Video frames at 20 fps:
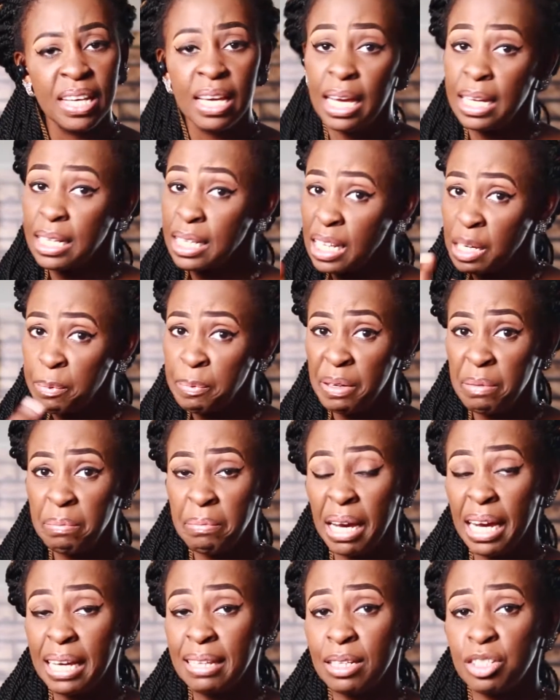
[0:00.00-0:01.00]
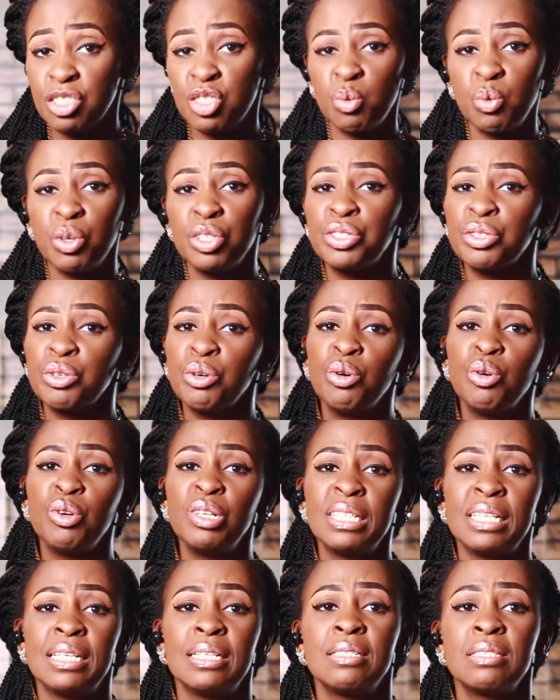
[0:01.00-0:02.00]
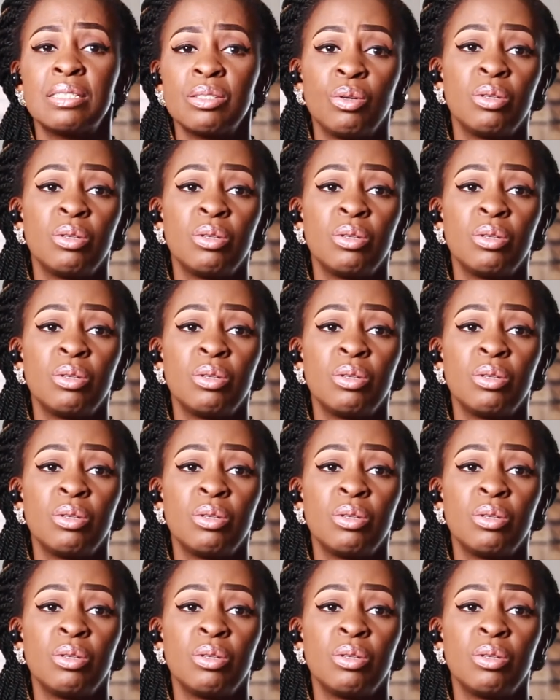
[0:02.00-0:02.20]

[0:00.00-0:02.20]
And keep in mind that you want your audience